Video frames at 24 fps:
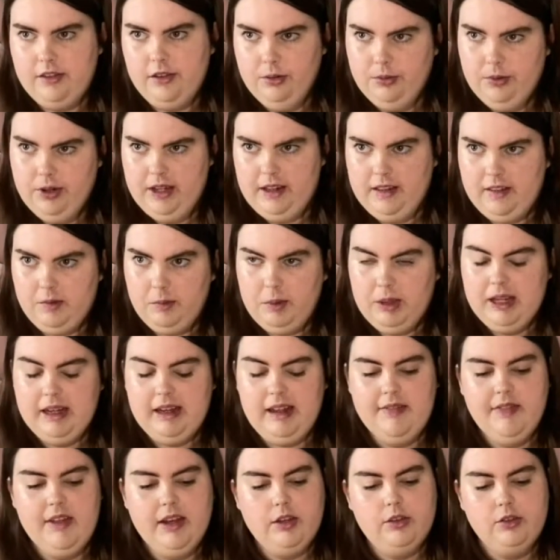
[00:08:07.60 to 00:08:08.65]
your reading speed,
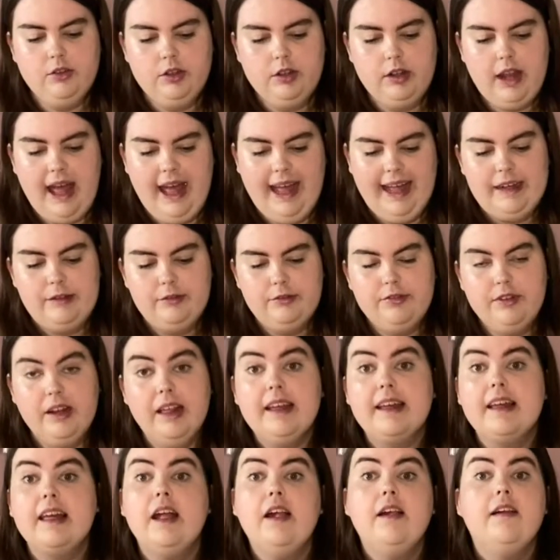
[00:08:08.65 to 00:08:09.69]
and then you can have
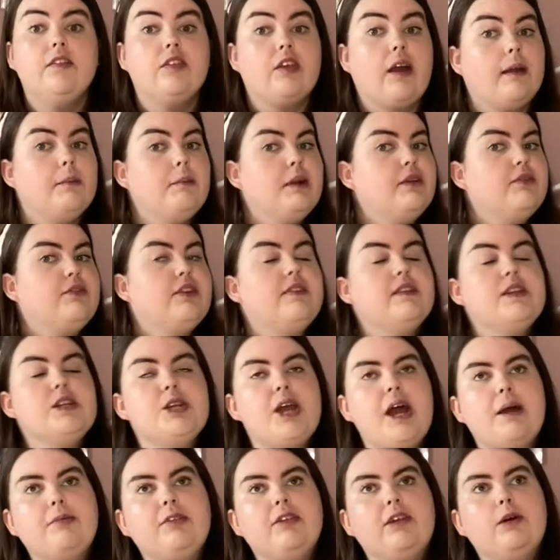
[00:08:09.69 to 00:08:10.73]
like time left in the
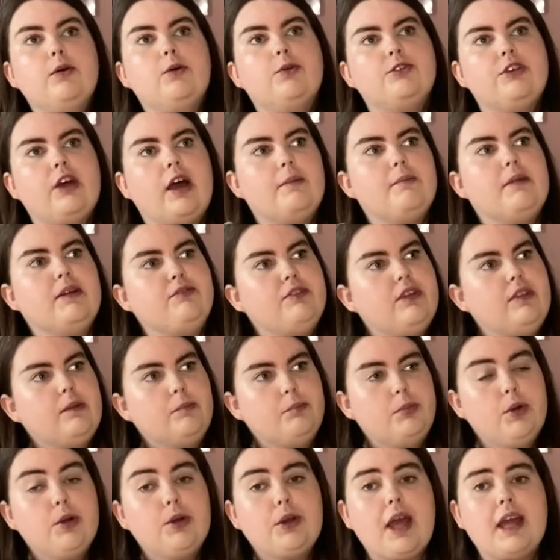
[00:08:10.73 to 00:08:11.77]
chapter or time left in the
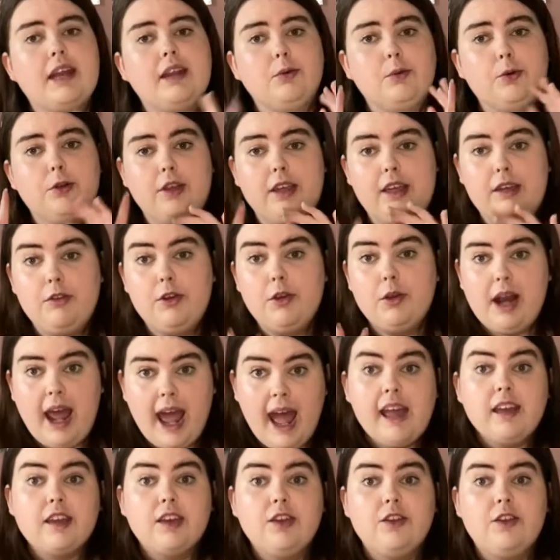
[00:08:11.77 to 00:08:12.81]
book, and it will give you an
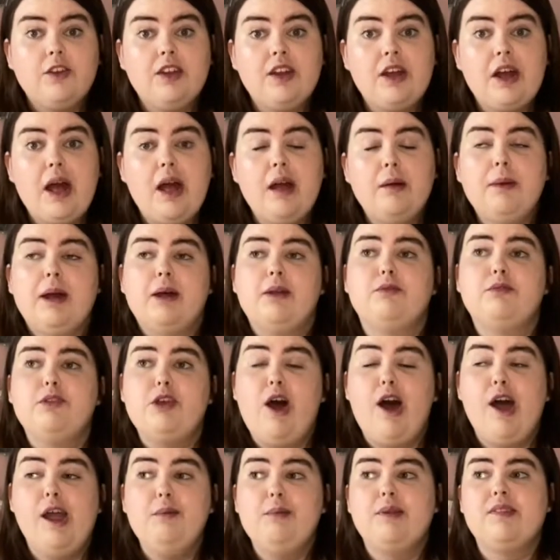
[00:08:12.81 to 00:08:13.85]
accurate amount of
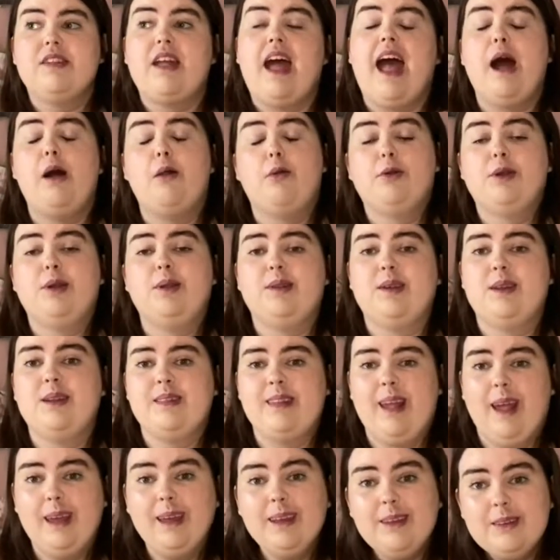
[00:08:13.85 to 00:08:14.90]
time as to how long it's going to
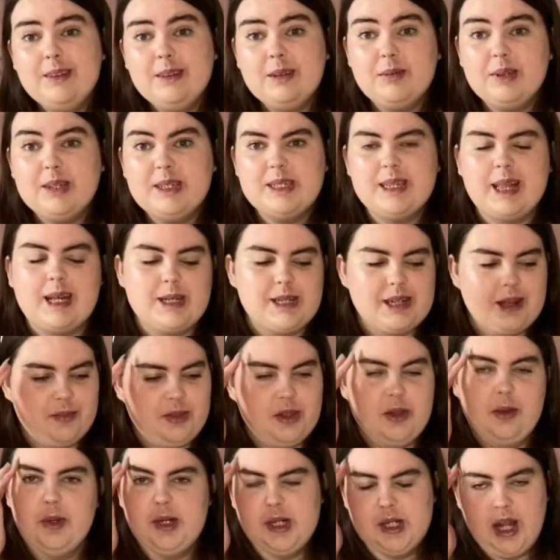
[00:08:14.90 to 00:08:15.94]
take you to finish that chapter,
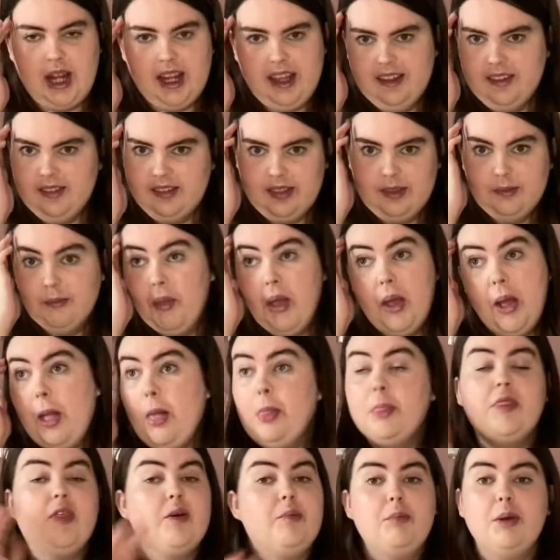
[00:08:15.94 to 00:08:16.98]
which is
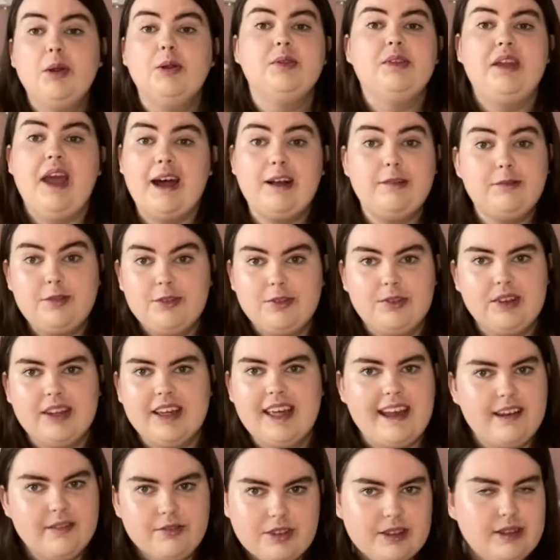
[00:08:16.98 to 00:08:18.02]
the most helpful thing
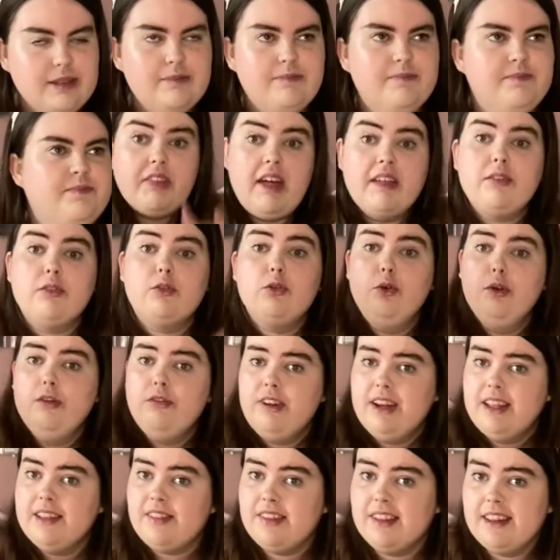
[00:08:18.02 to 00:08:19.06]
ever. That sort of
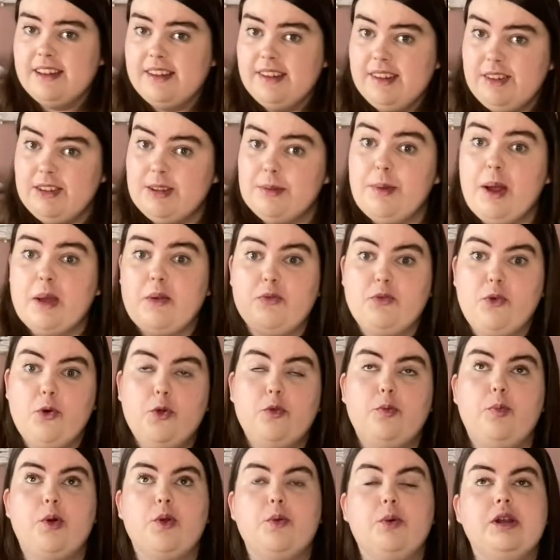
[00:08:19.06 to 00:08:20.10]
leads into my 4th
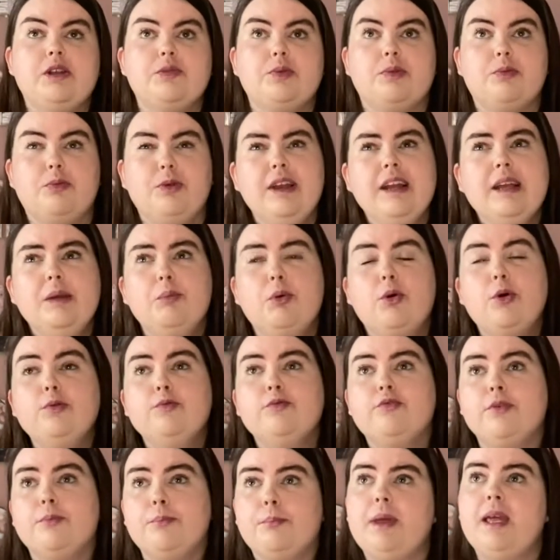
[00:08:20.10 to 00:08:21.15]
point, which was really important
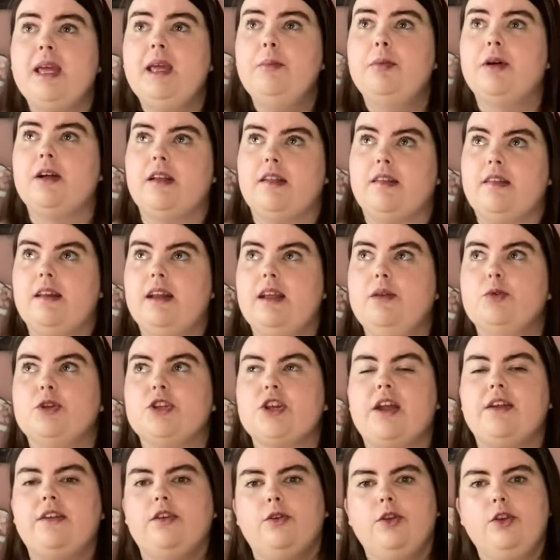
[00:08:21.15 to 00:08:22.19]
for me personally, which I
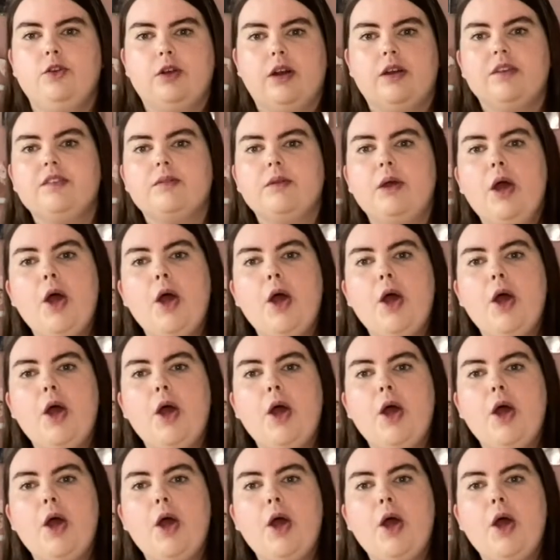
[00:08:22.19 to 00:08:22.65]
know you guys